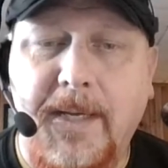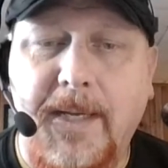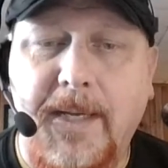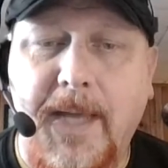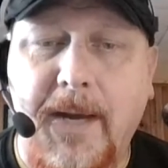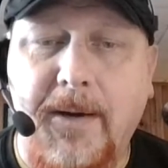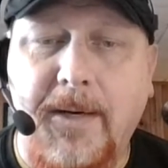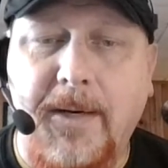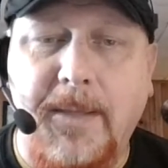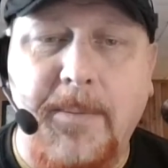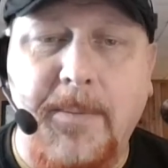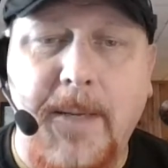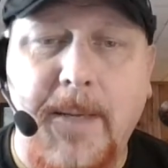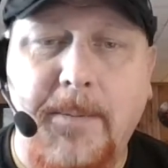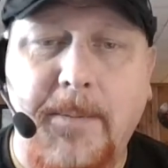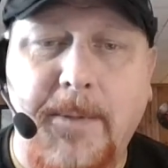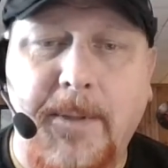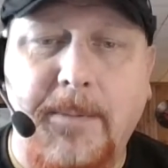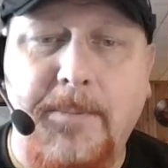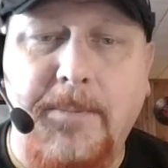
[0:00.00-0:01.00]
Karen to be
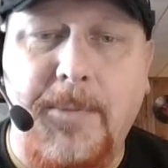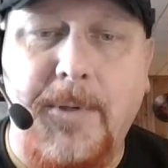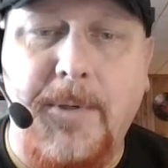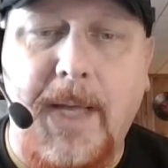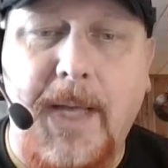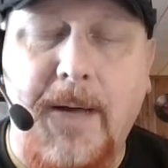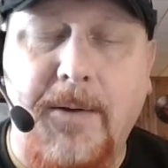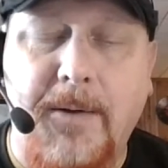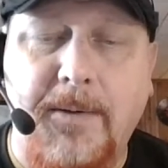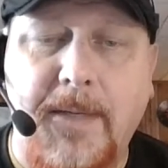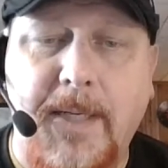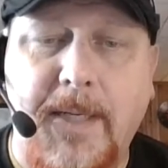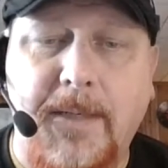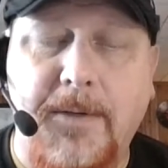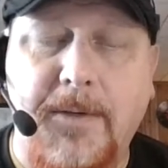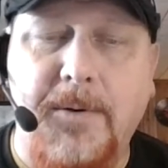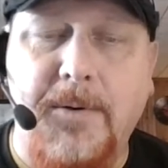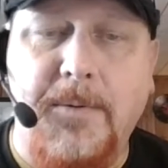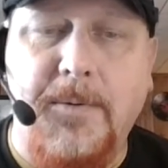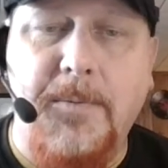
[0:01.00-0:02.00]
able to pull out and
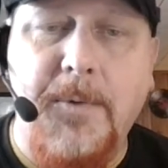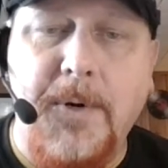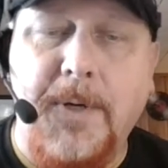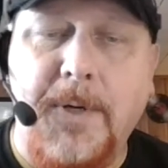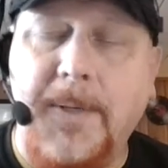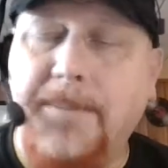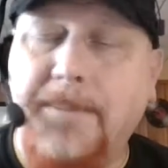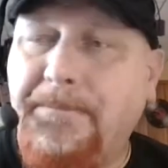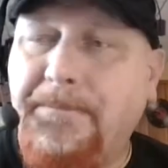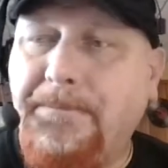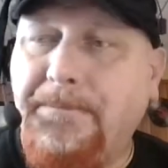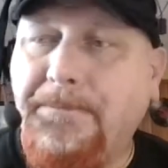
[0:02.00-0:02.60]
go to work.